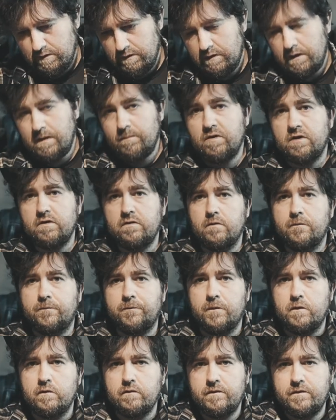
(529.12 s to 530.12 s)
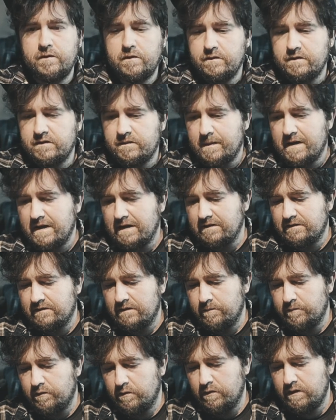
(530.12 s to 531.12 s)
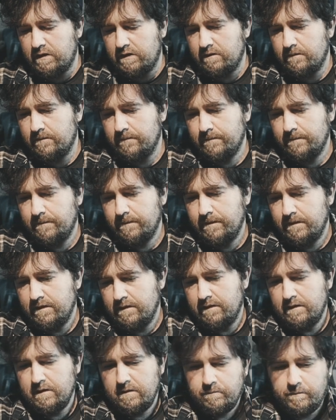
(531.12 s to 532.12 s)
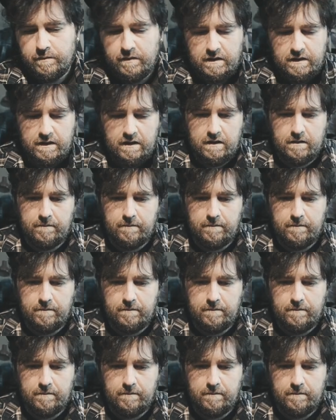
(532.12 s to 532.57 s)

Now I'm going to do a full review of this bag at some point, but